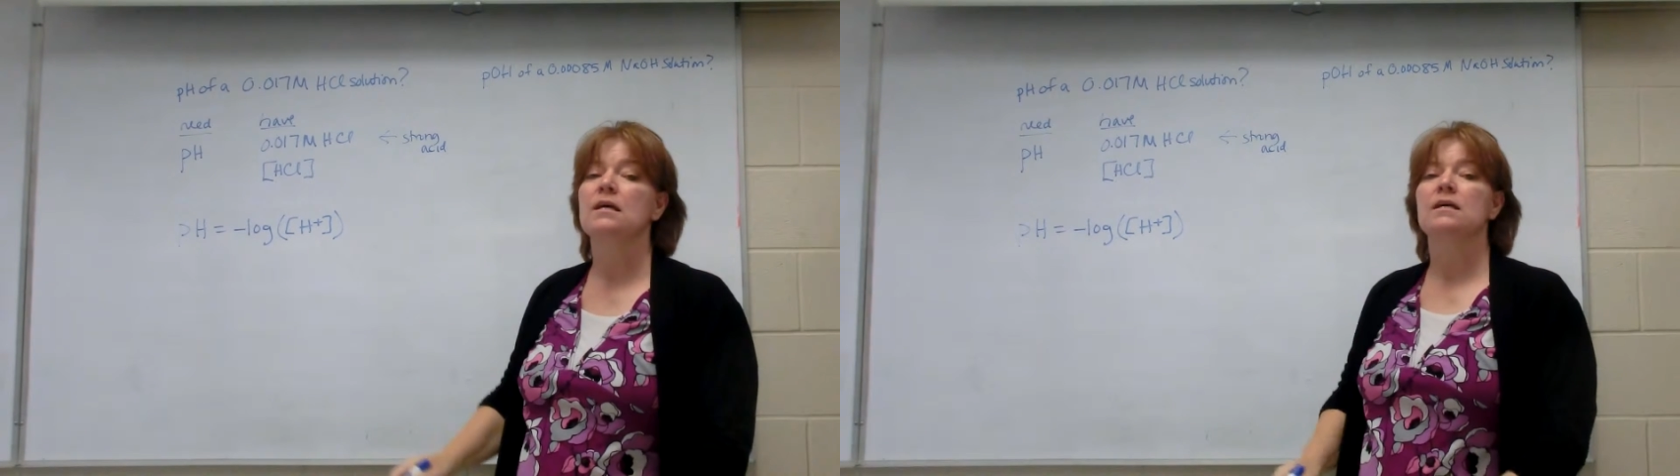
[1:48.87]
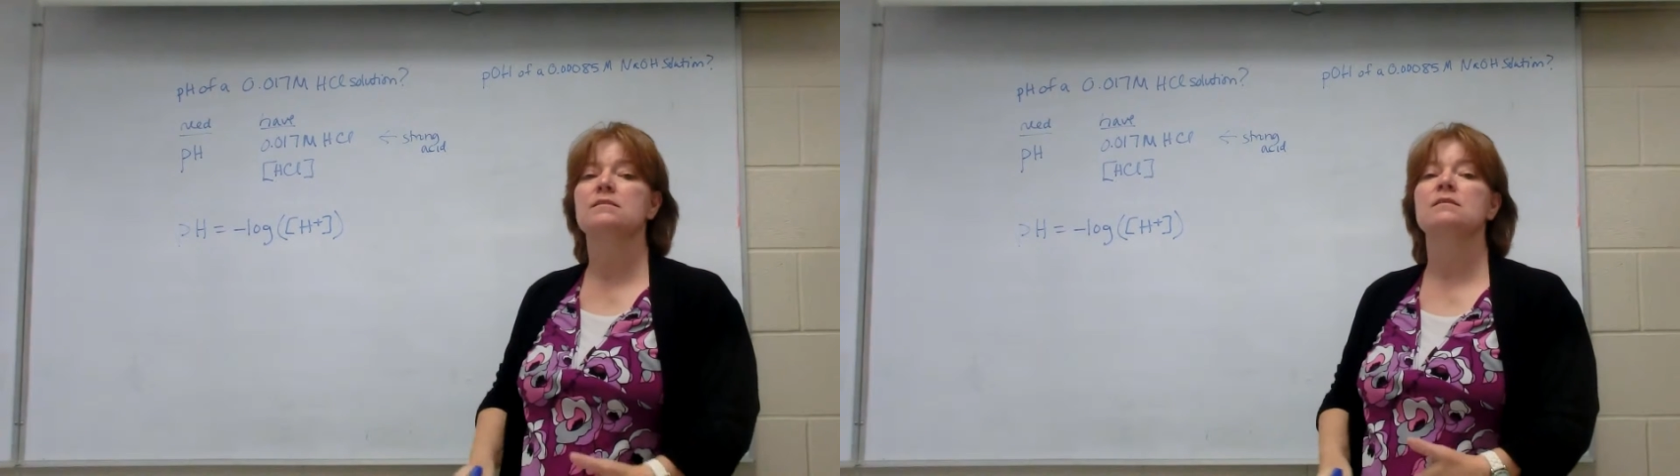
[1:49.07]

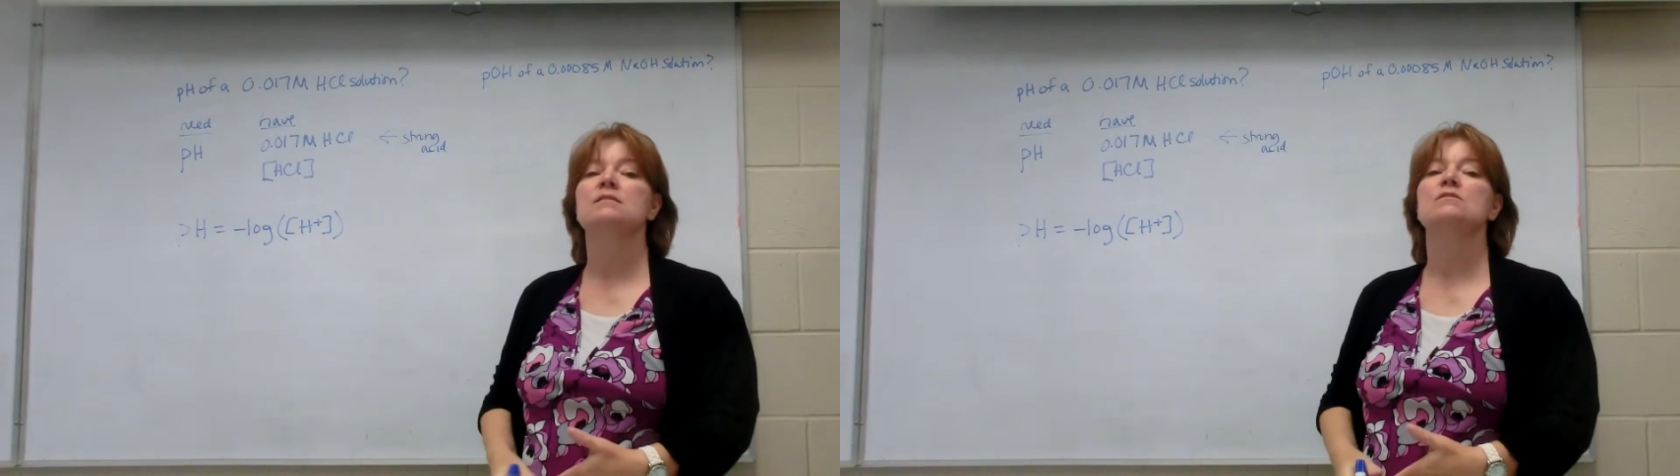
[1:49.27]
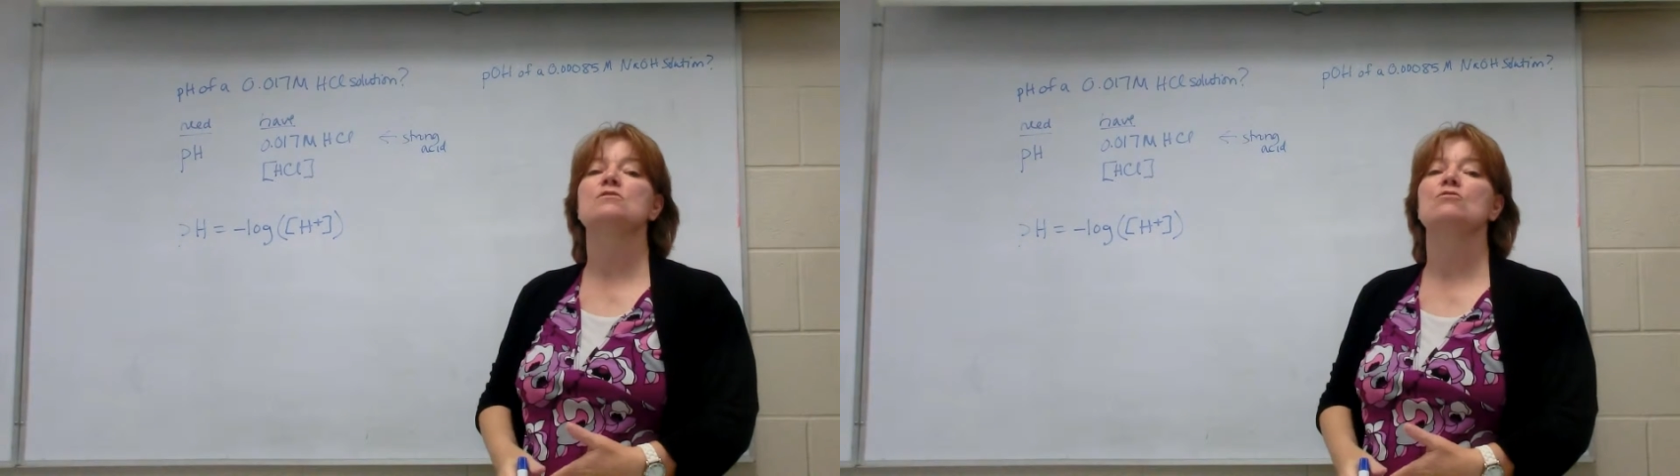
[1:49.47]
is that it
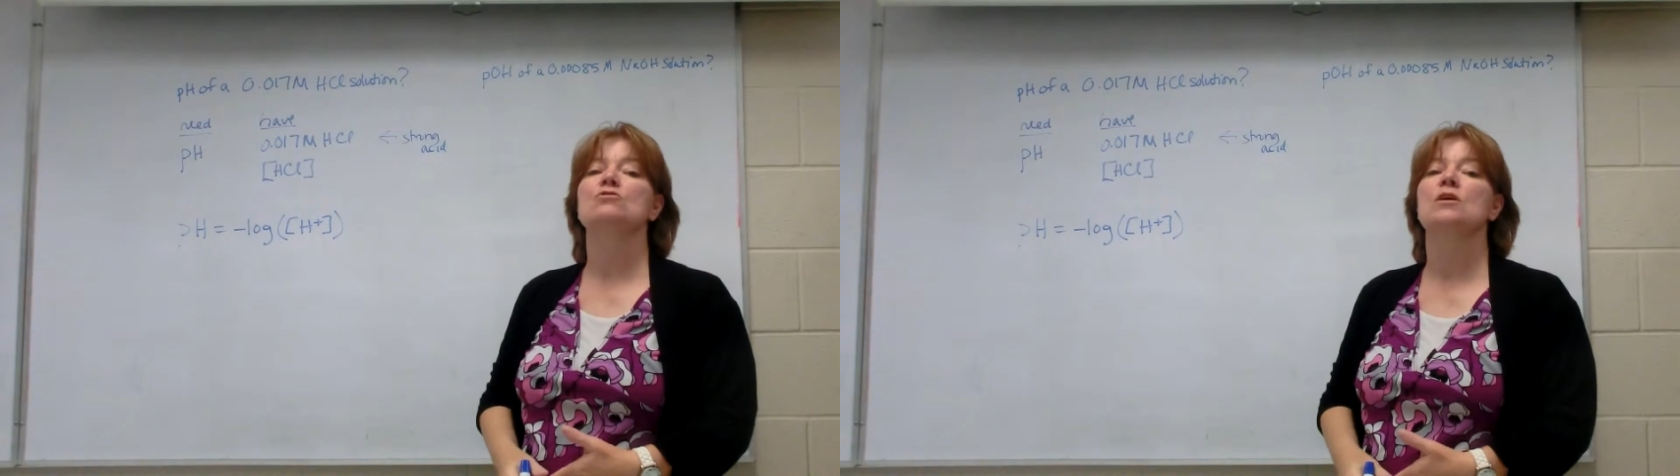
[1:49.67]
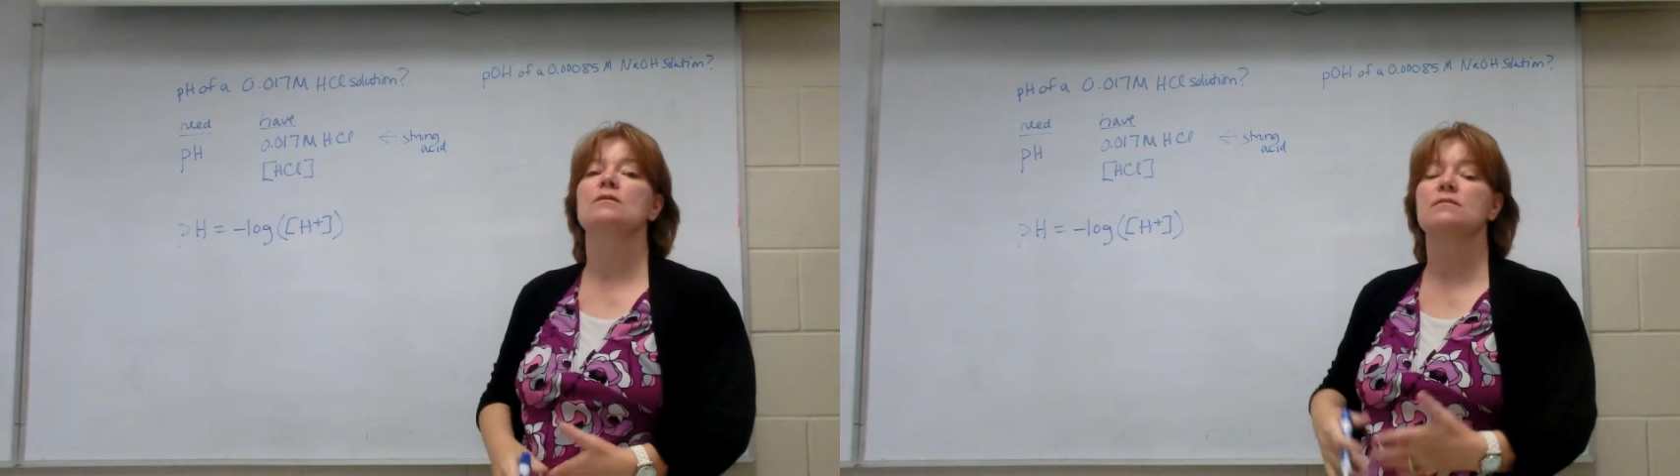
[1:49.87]

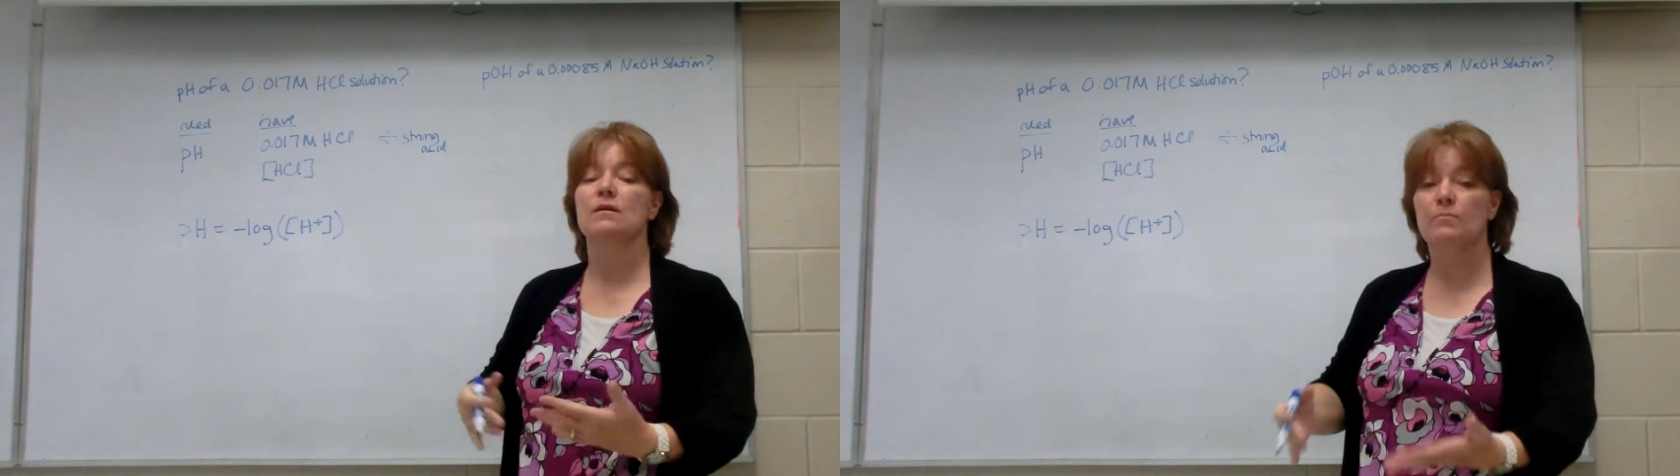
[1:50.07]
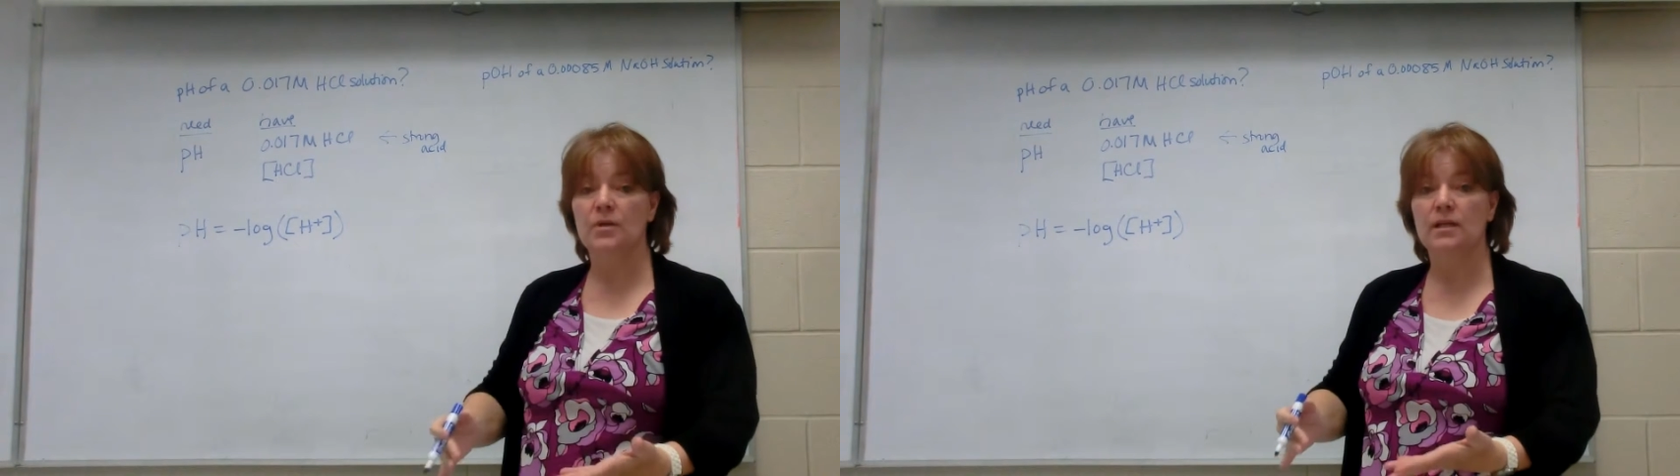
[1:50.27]
dissociates
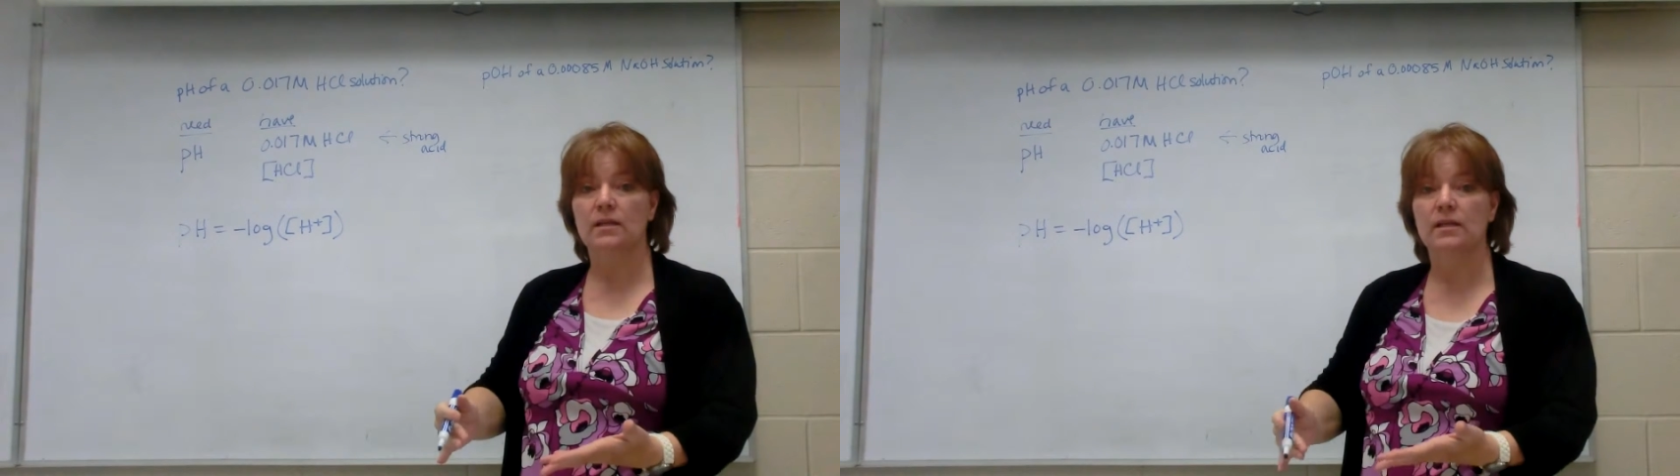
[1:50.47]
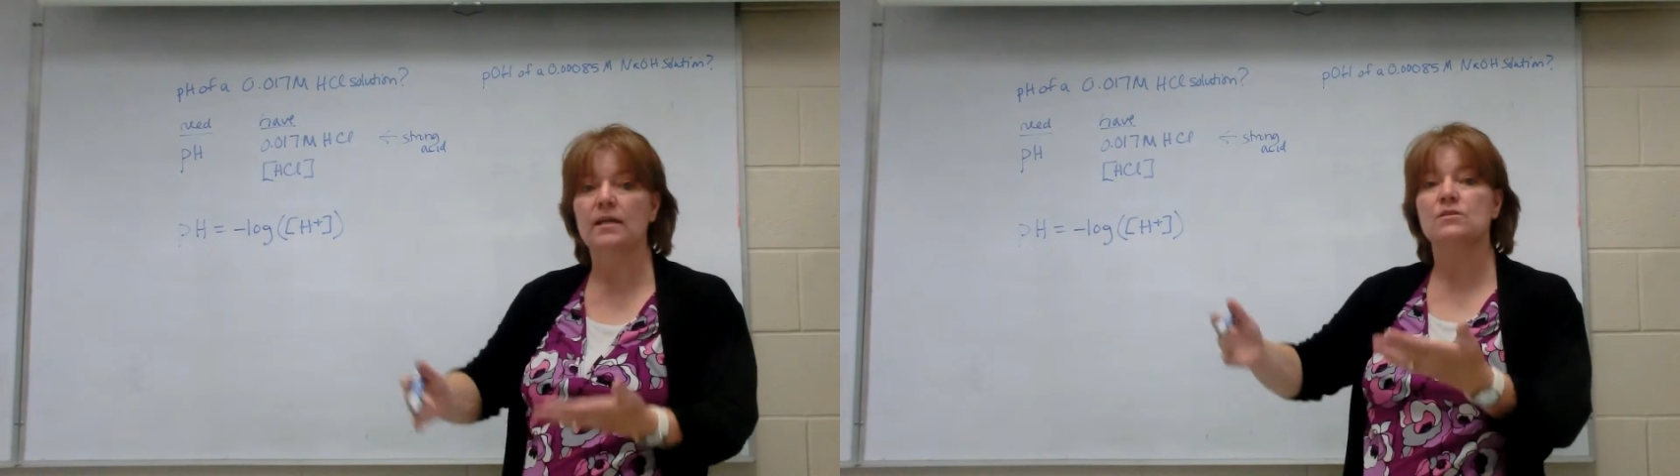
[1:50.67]

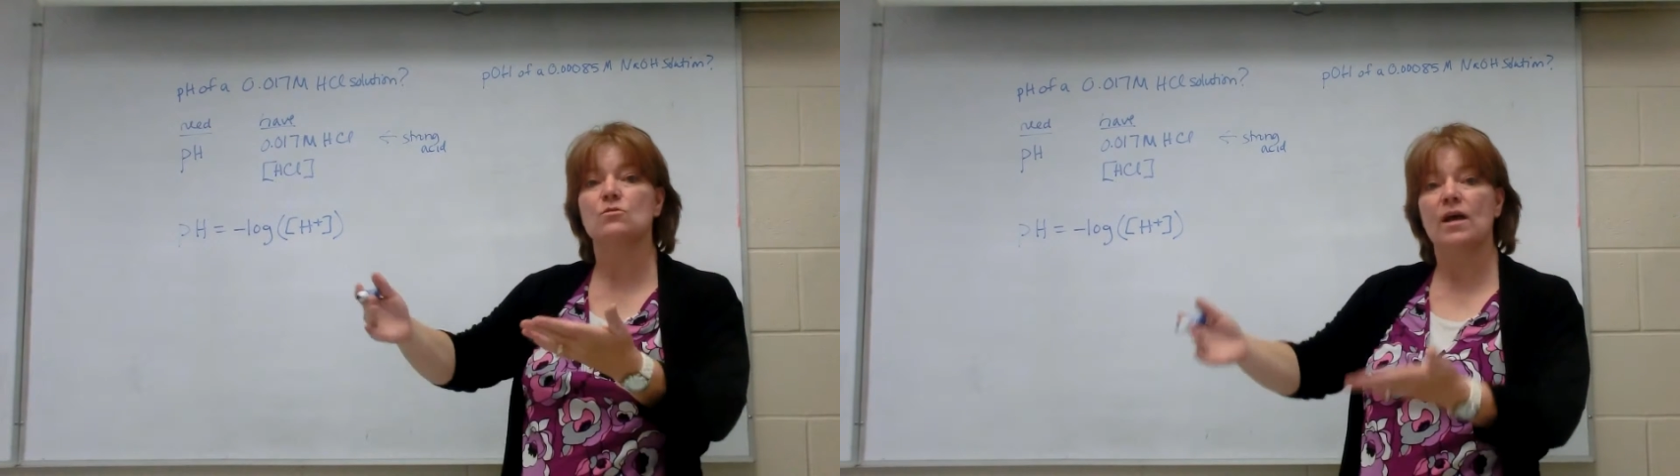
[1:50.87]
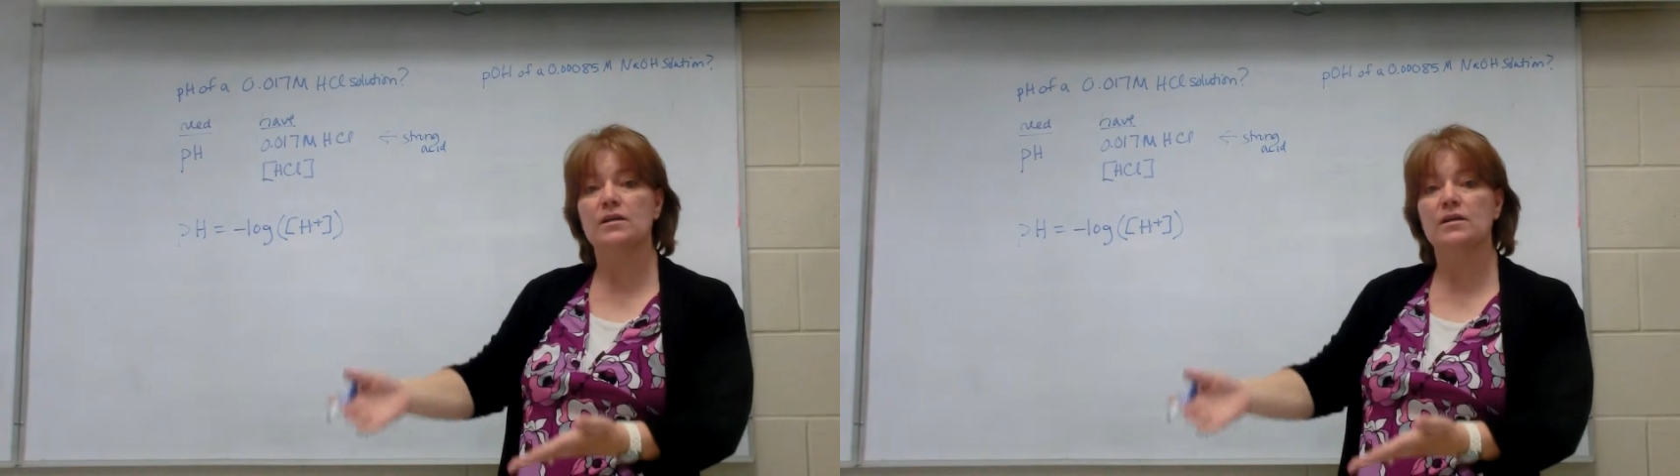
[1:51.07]
completely into